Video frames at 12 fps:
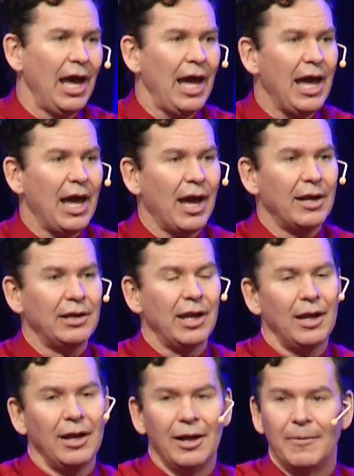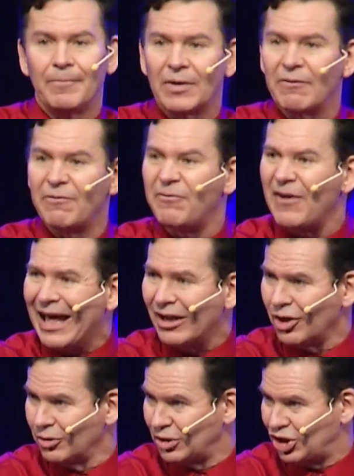and
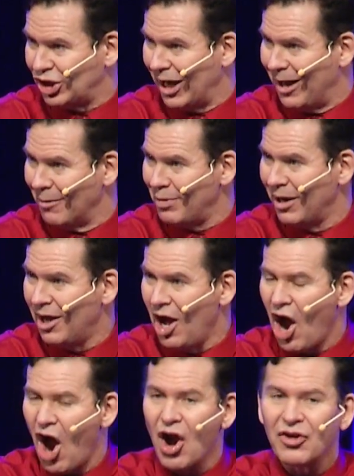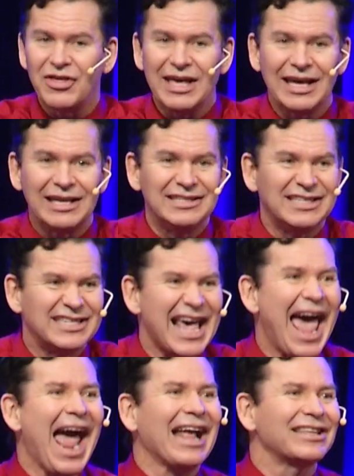fellowship are the
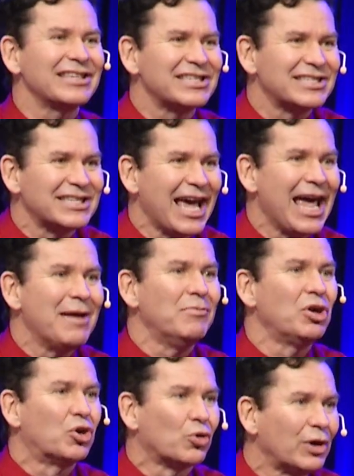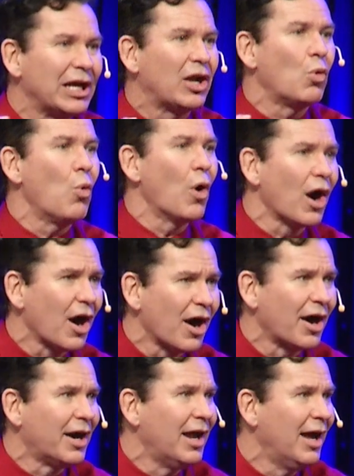exact same Greek
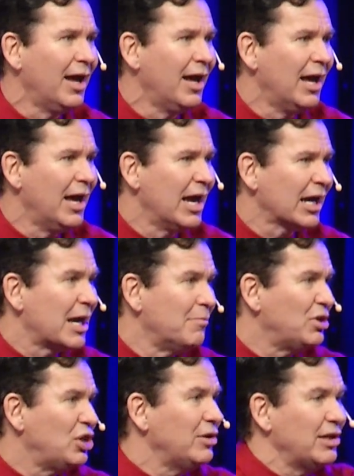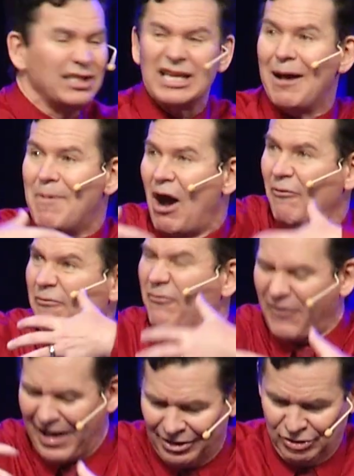word. Communion's about
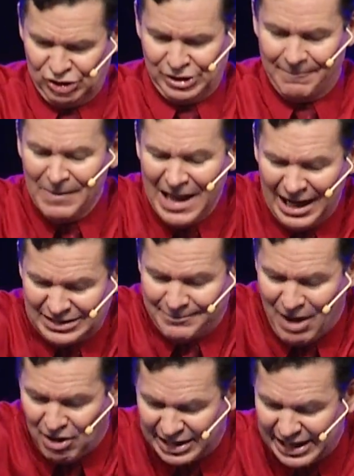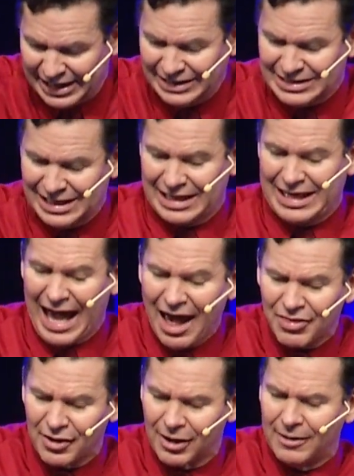fellowship. It's about getting
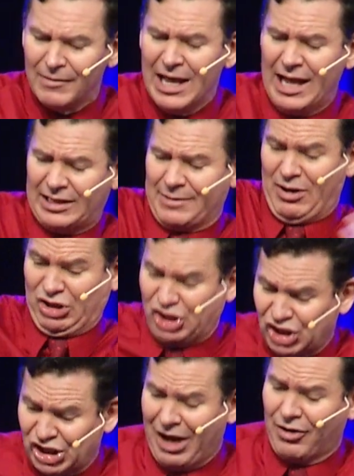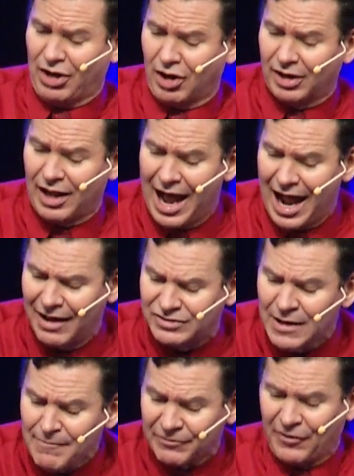together. It's about sharing our lives.
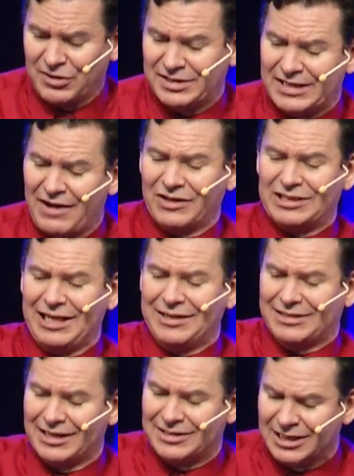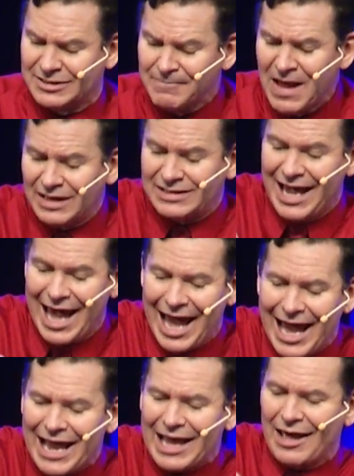Verse 17 says this
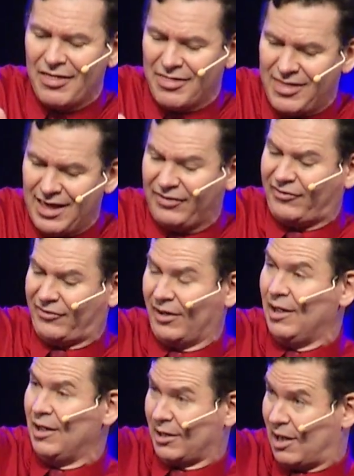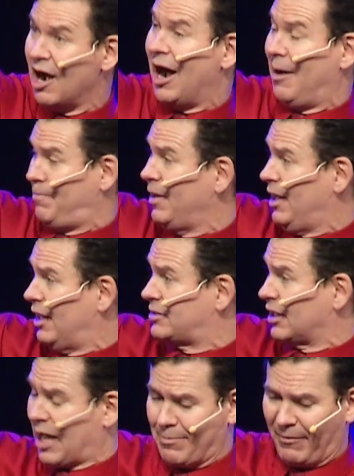Take this cup, it's
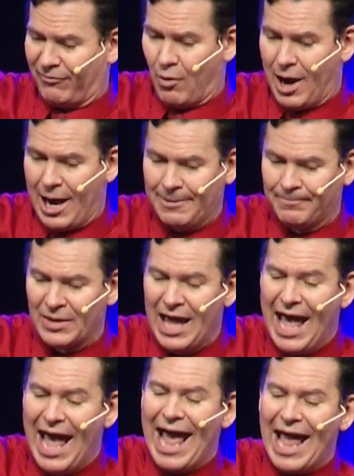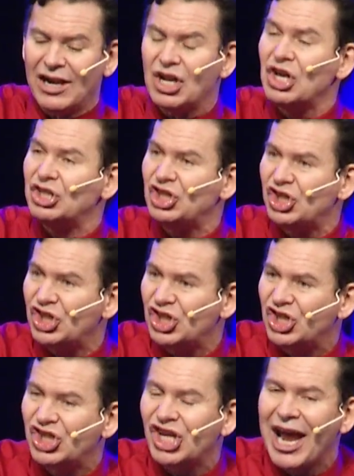a cup of wine, and
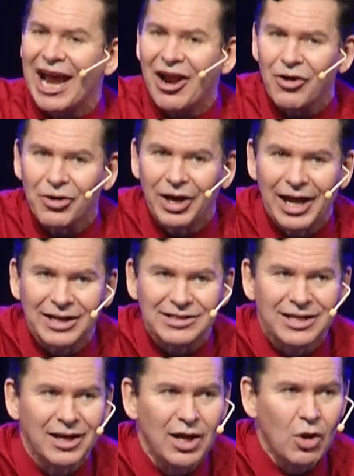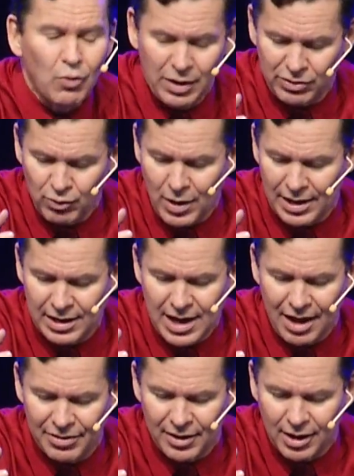share it with one
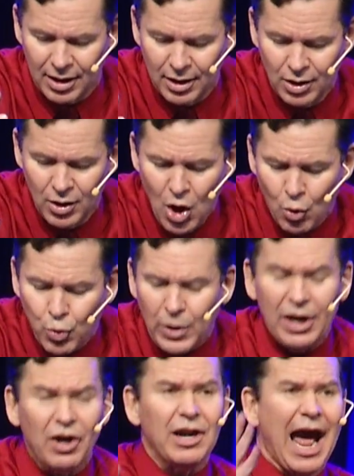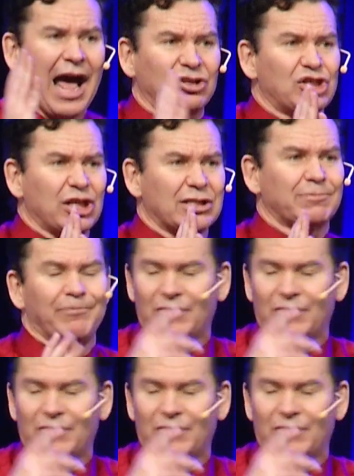another. We're not just,